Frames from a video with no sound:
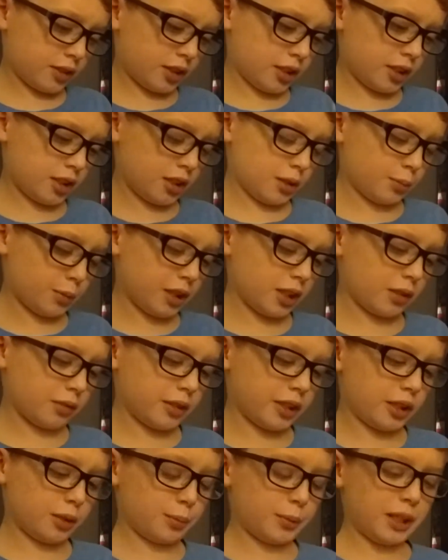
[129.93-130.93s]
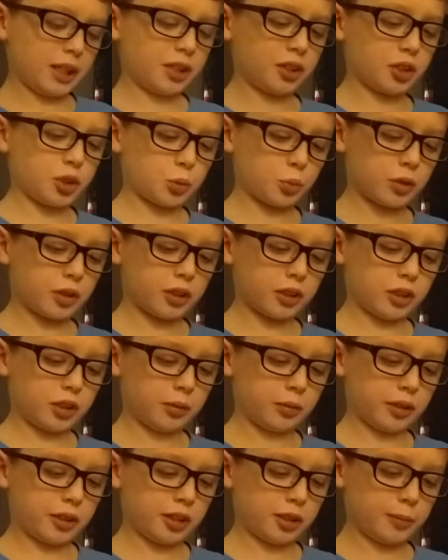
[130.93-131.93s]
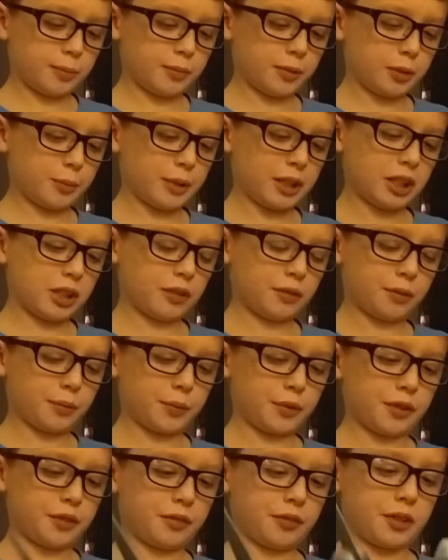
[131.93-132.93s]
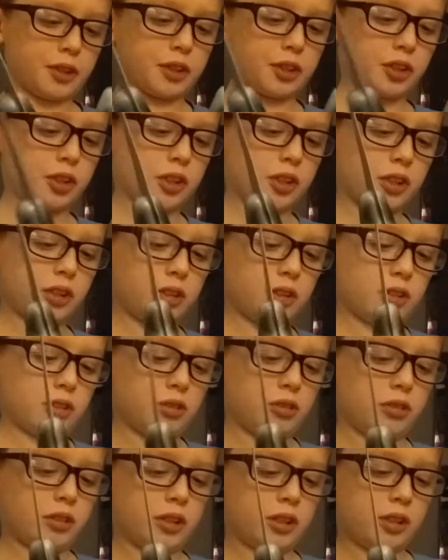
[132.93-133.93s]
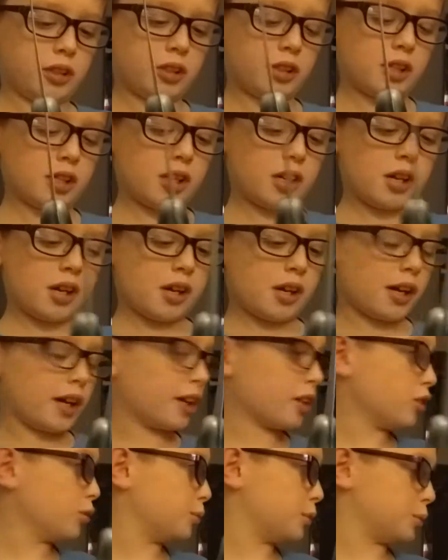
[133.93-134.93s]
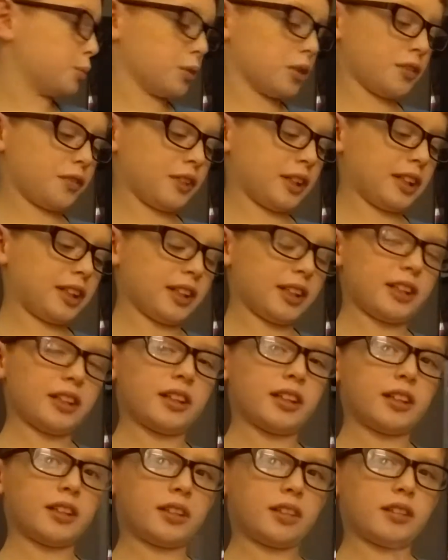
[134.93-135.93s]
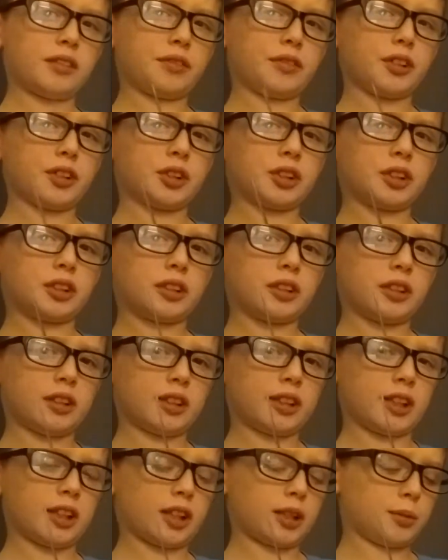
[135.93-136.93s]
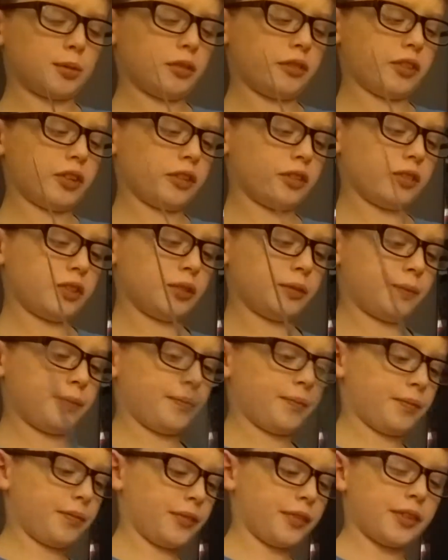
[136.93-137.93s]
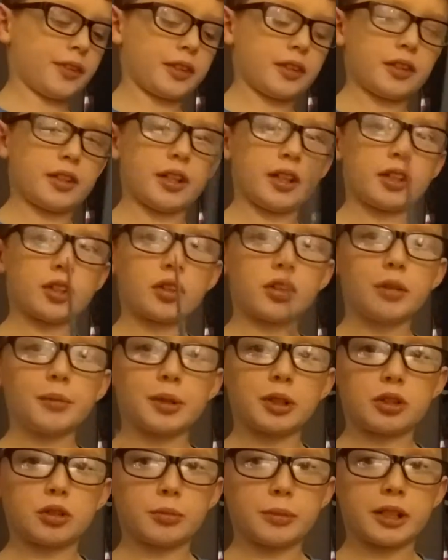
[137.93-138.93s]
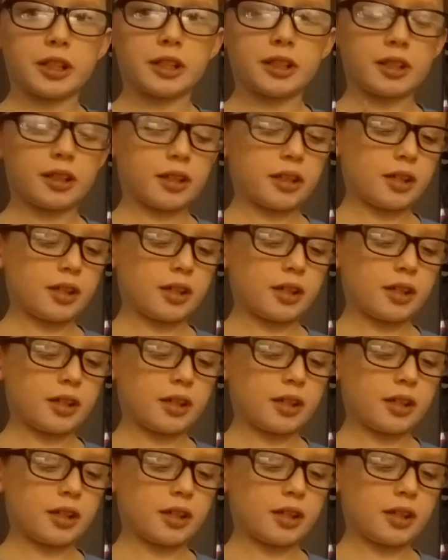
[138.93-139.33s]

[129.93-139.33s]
And by the way, Amanda's working with him. Amanda from the first two. I don't remember if I said that in the first, the second movie review. Dang, it's already been two minutes.